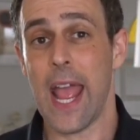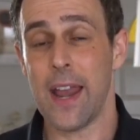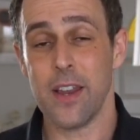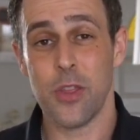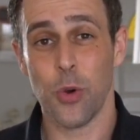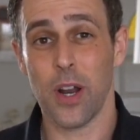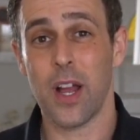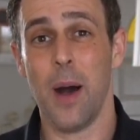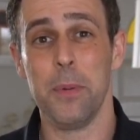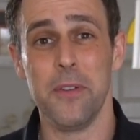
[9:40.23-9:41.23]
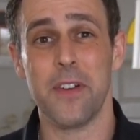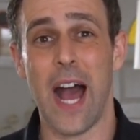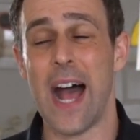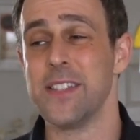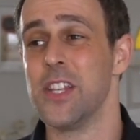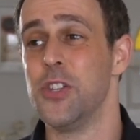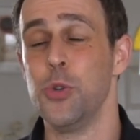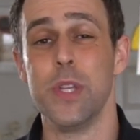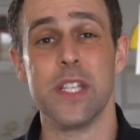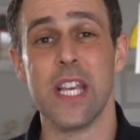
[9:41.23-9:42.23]
And there are a couple of guys that
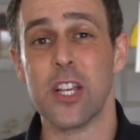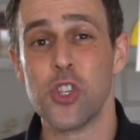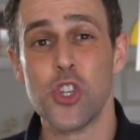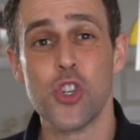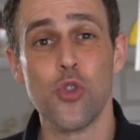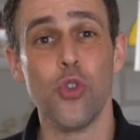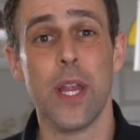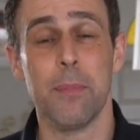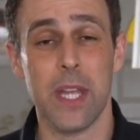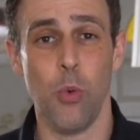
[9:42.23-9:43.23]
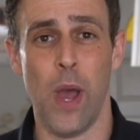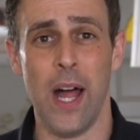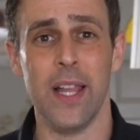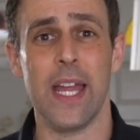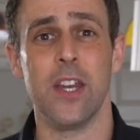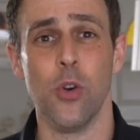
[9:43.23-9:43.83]
do this extremely well and